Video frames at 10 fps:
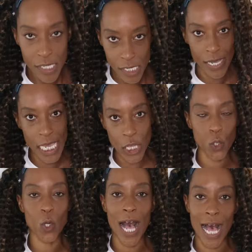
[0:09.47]
so I
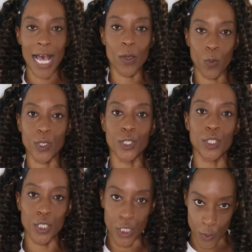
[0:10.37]
thought I would
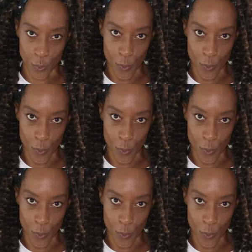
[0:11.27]
do